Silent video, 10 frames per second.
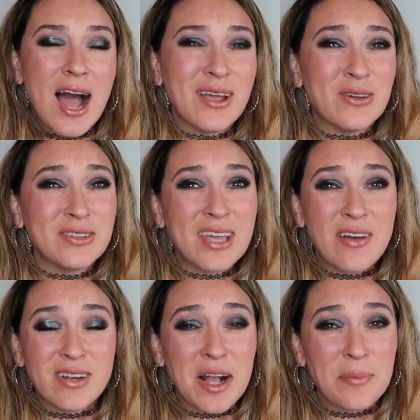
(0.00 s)
I only
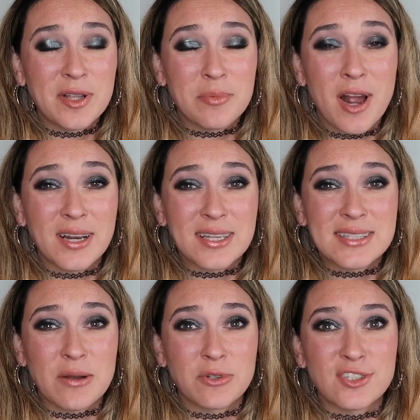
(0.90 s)
have a couple of products
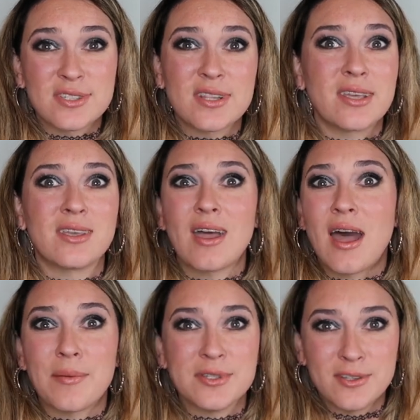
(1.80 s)
that were just like
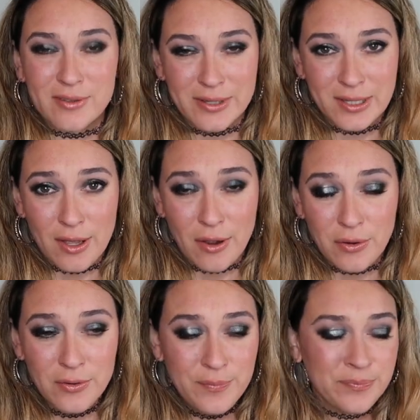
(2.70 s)
absolutely
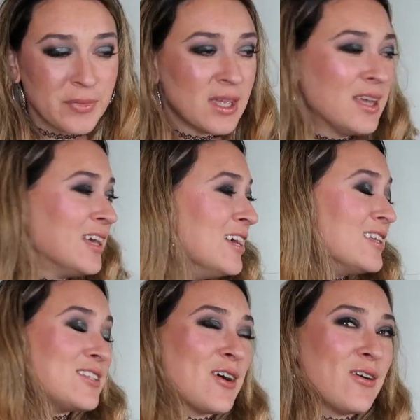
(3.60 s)
no.
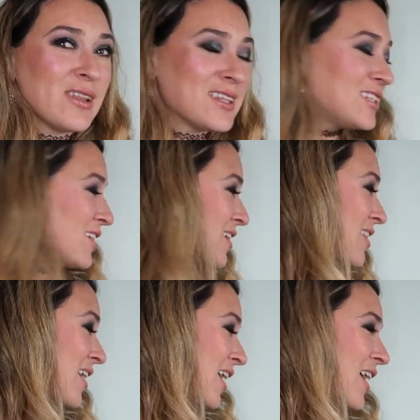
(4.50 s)
So let's start
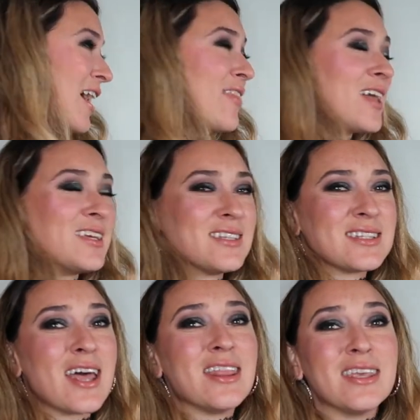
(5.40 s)
there and that is
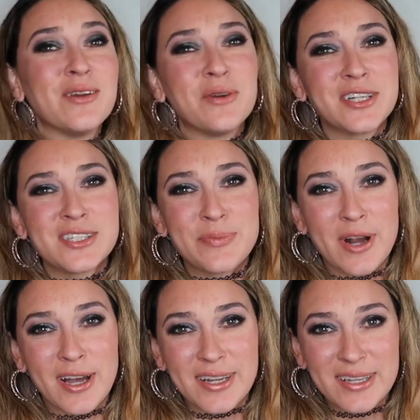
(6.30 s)
the worst
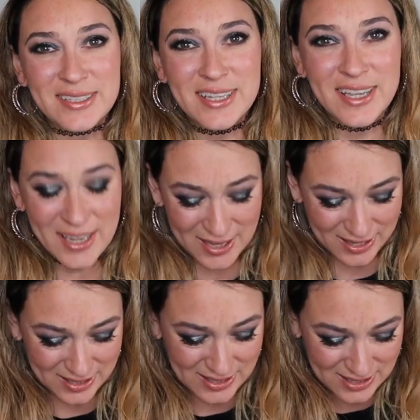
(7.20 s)
product
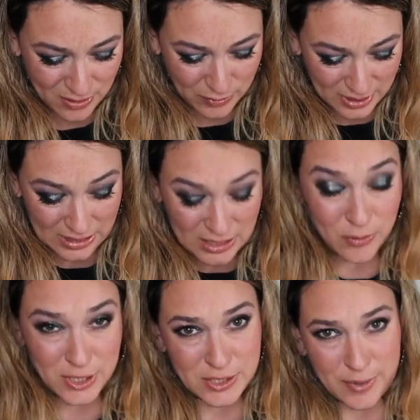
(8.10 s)
this is the The
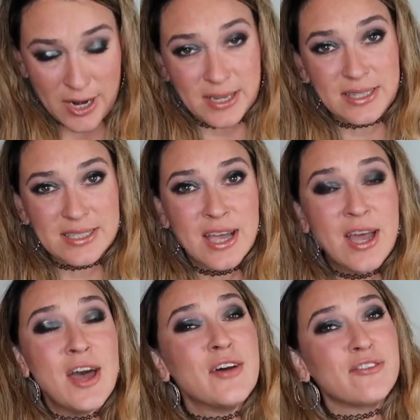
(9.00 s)
Worst product
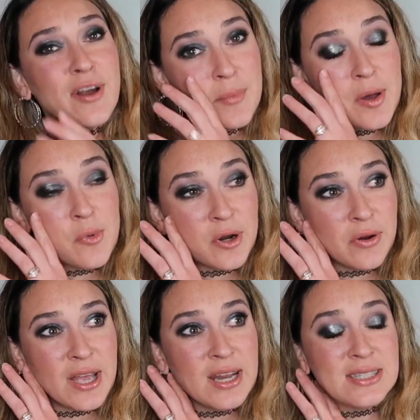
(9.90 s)
from
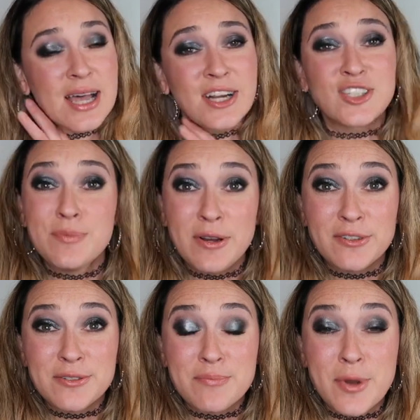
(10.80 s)
Moira, and it's actually my
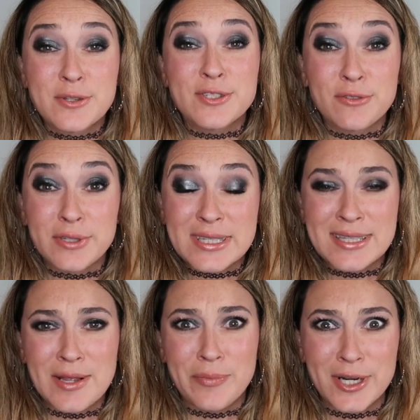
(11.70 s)
most
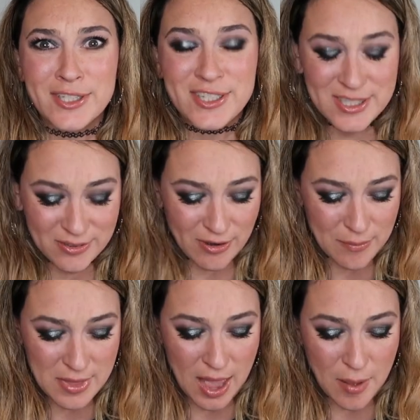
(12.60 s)
recent purchase
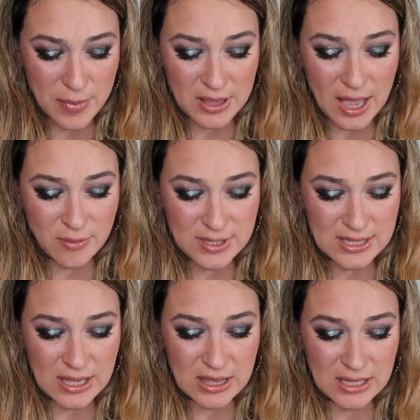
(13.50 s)
from them, but that
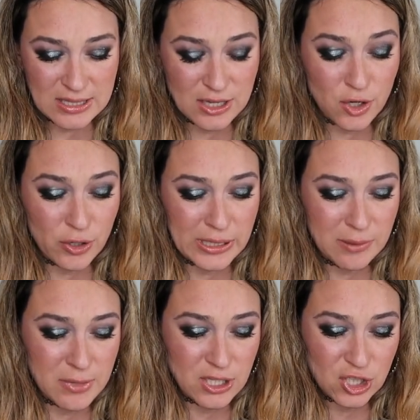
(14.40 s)
was these
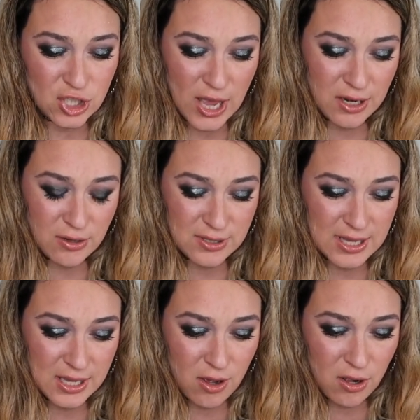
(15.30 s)
cream shadows.
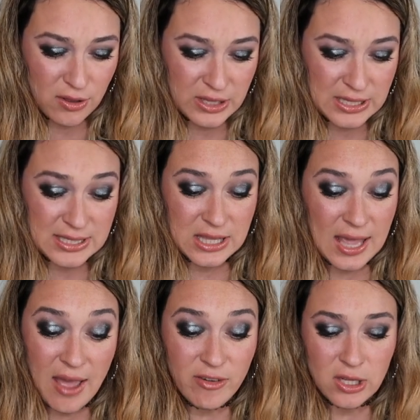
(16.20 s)
They call these the
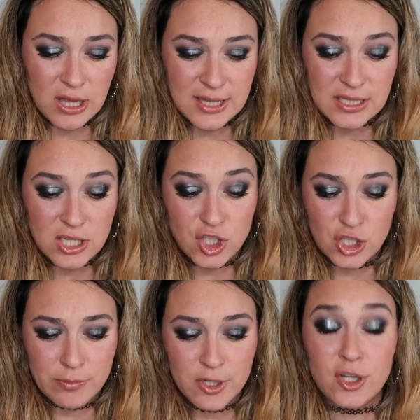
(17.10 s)
Everlast
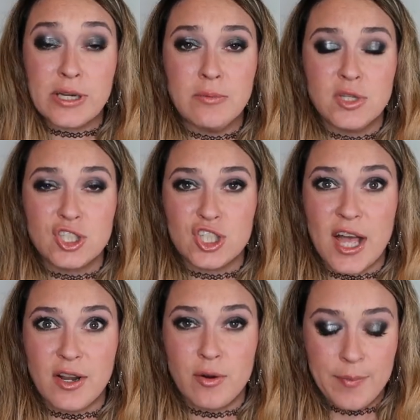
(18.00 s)
Shimmer Cream
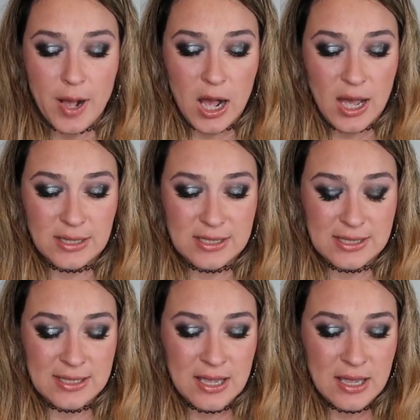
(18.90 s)
Shadow
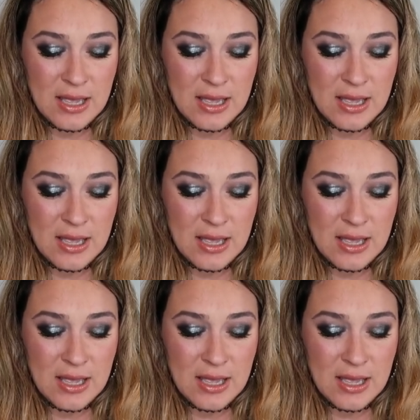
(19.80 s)
Pots.